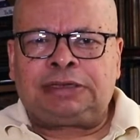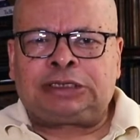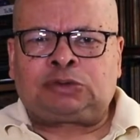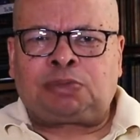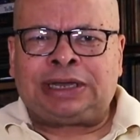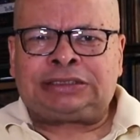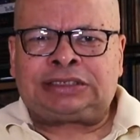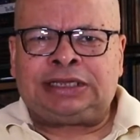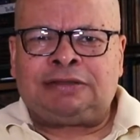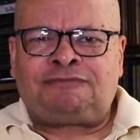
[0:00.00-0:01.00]

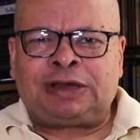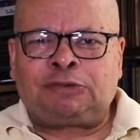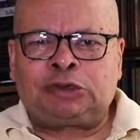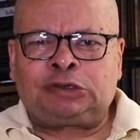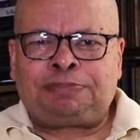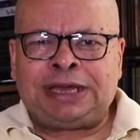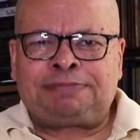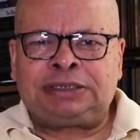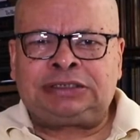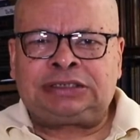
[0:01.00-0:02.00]
expressed in the Federalist
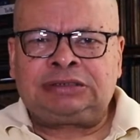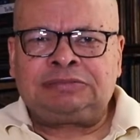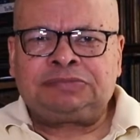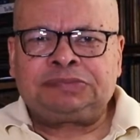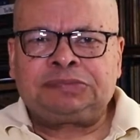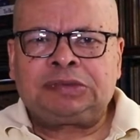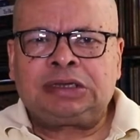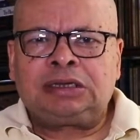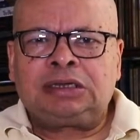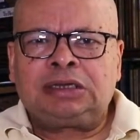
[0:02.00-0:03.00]
Papers
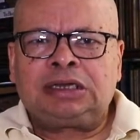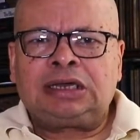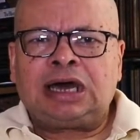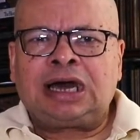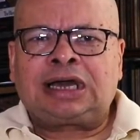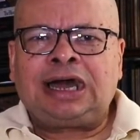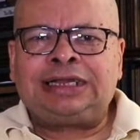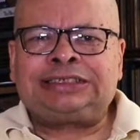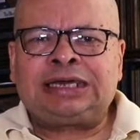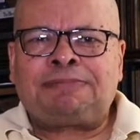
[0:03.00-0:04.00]
a
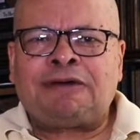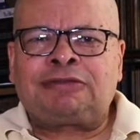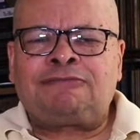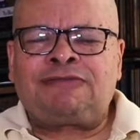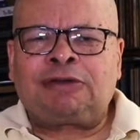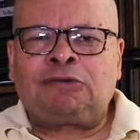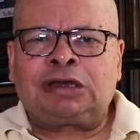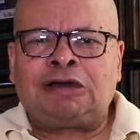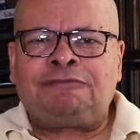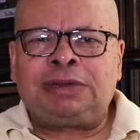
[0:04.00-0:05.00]
concept of the federal
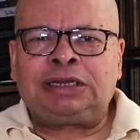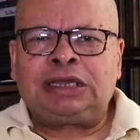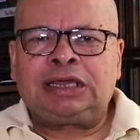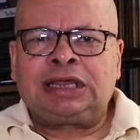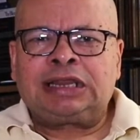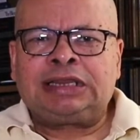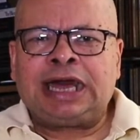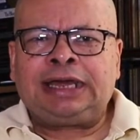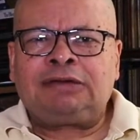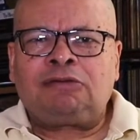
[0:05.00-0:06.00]
government
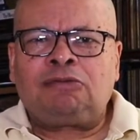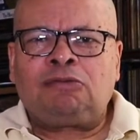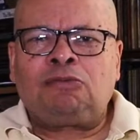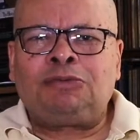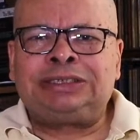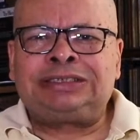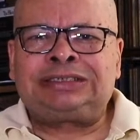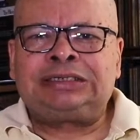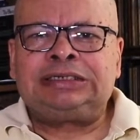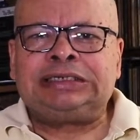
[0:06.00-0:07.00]
that
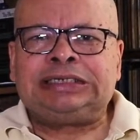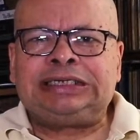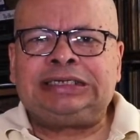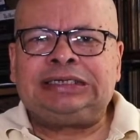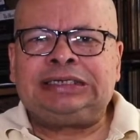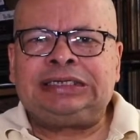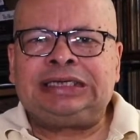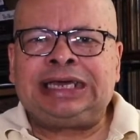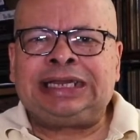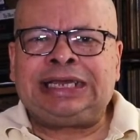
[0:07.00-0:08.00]
was
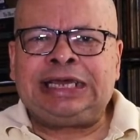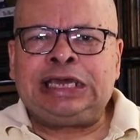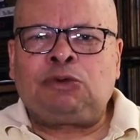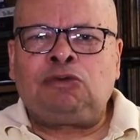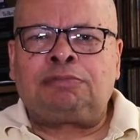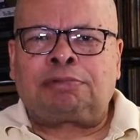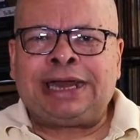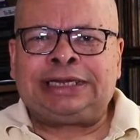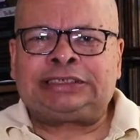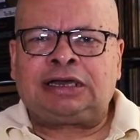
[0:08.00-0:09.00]
an equal
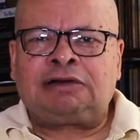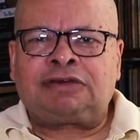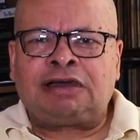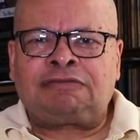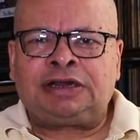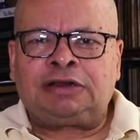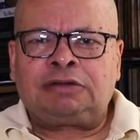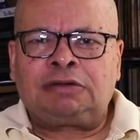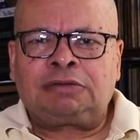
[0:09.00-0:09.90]
branch of government